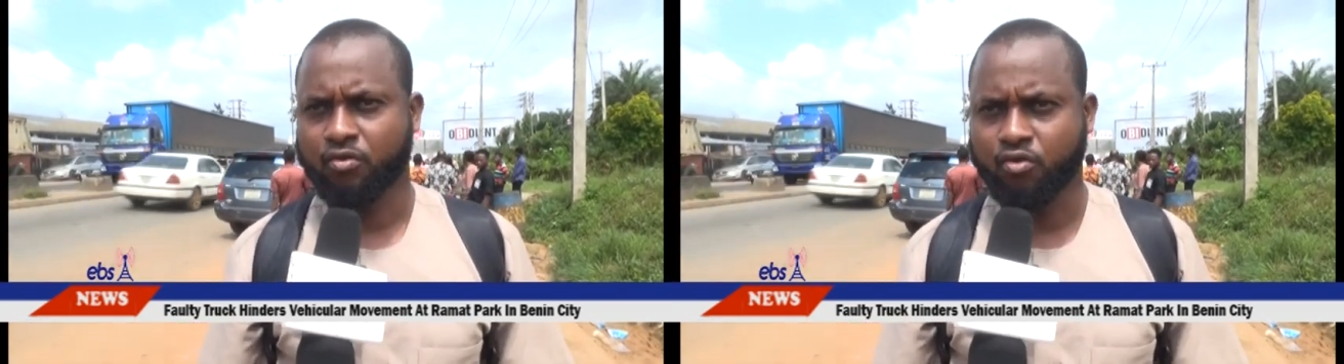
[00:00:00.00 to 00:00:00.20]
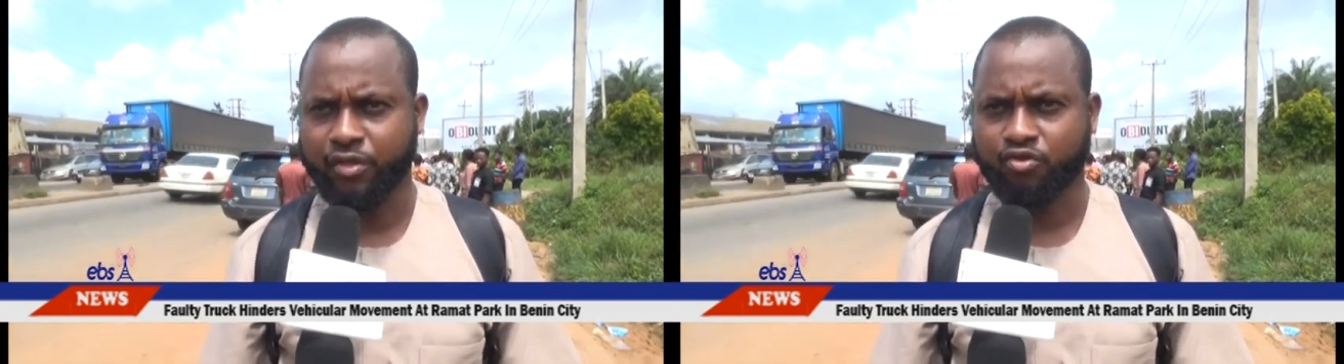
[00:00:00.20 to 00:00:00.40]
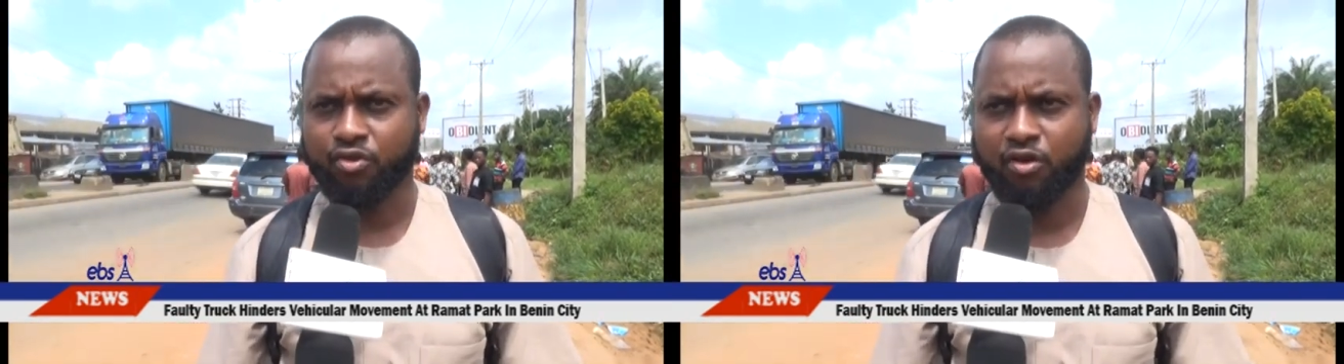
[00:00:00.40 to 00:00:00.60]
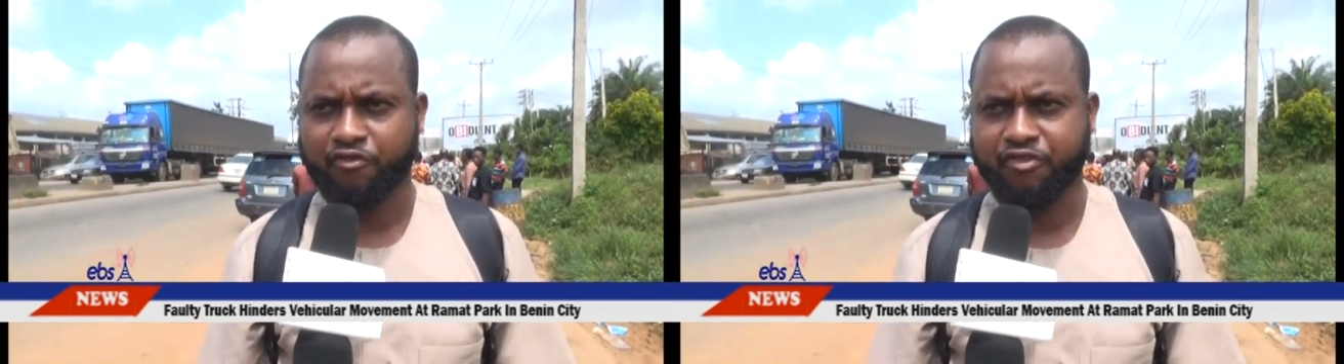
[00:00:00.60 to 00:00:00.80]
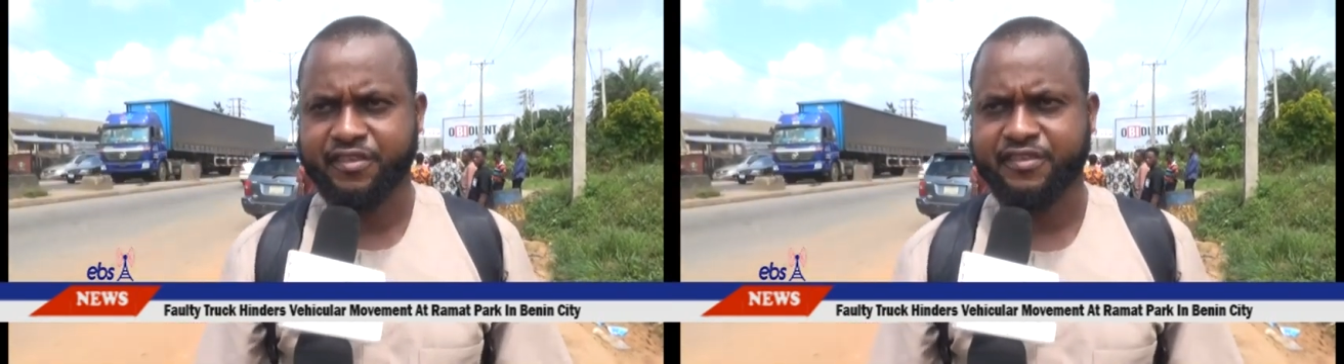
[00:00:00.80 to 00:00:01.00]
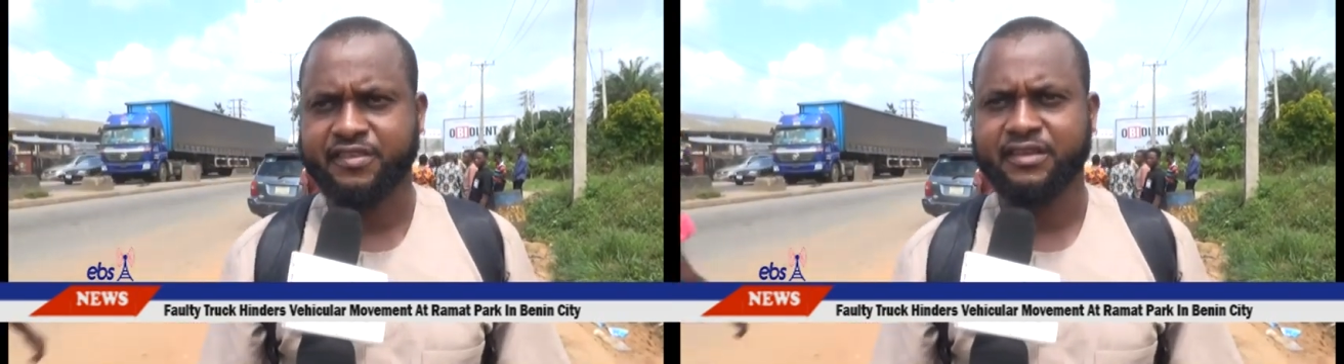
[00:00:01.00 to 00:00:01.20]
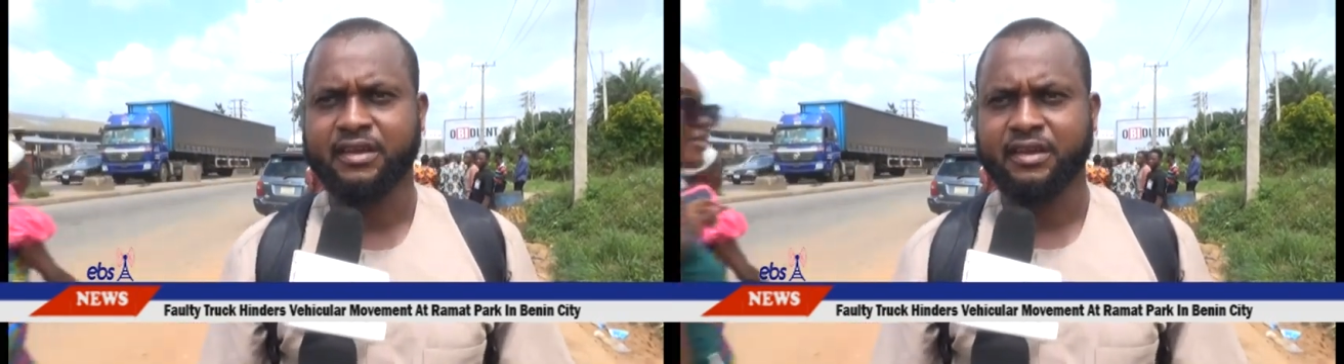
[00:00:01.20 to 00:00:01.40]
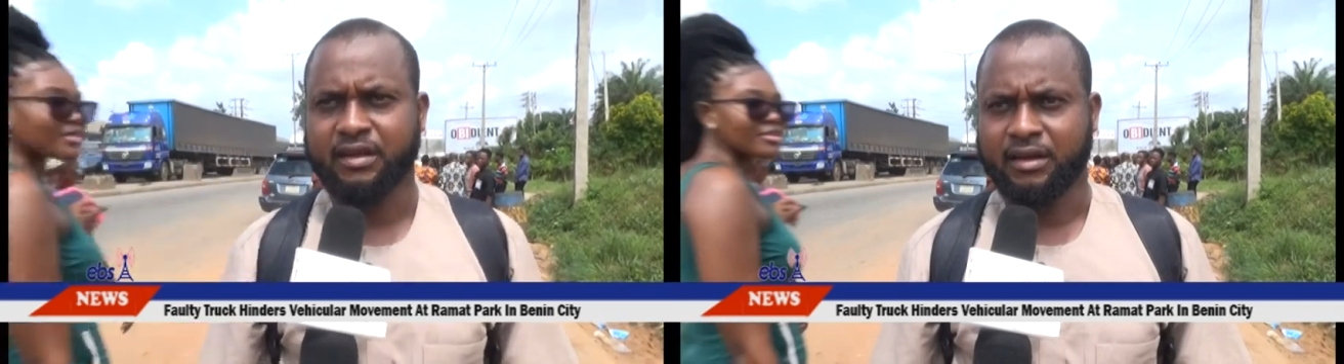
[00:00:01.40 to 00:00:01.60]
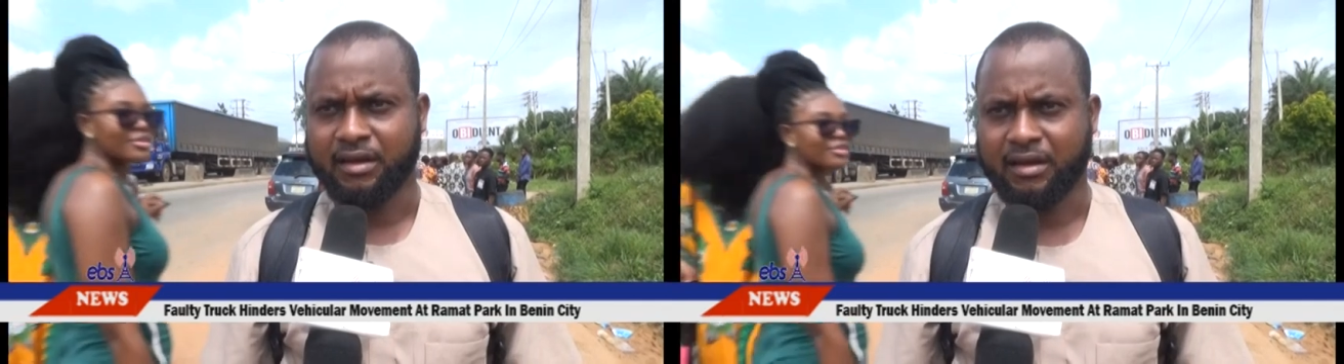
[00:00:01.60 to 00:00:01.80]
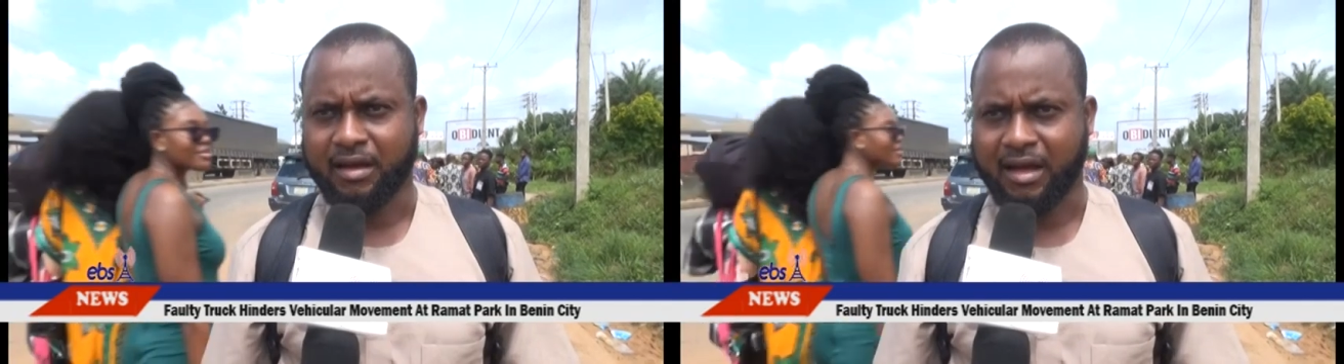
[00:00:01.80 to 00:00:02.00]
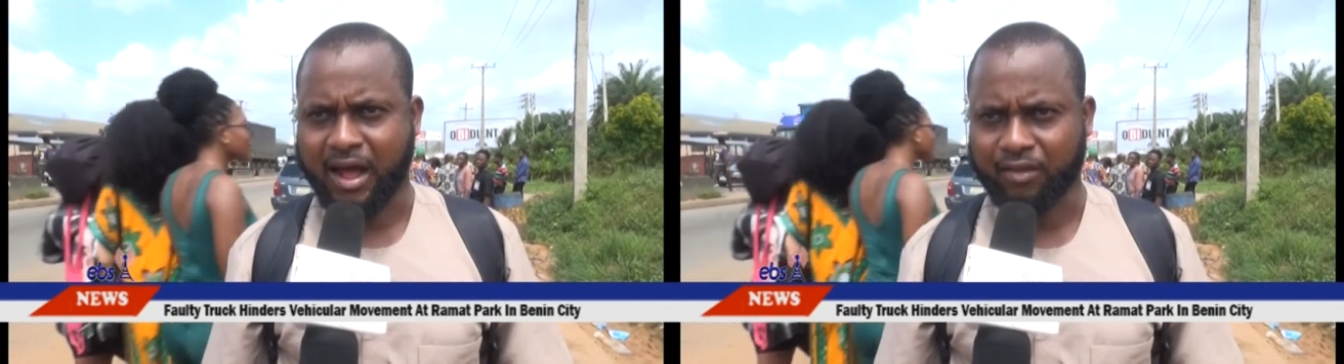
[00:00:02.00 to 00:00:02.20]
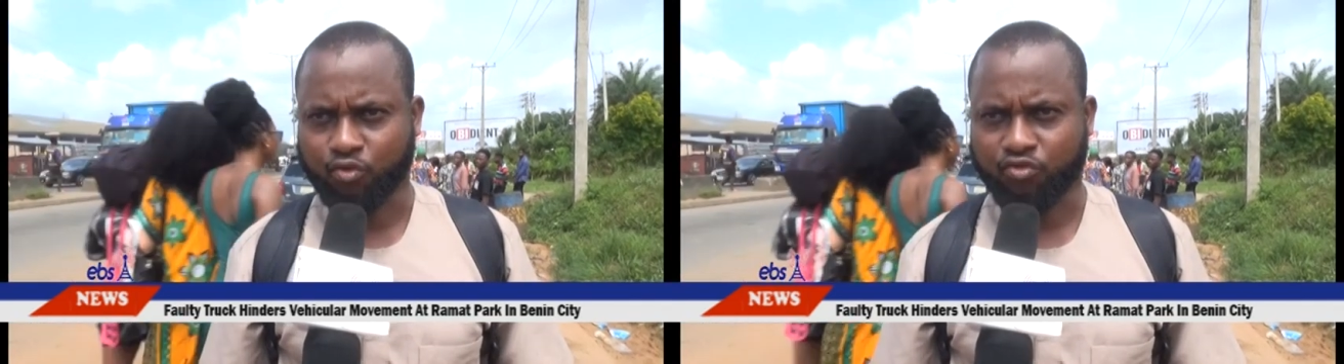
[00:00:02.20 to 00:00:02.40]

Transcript: going to the office, I had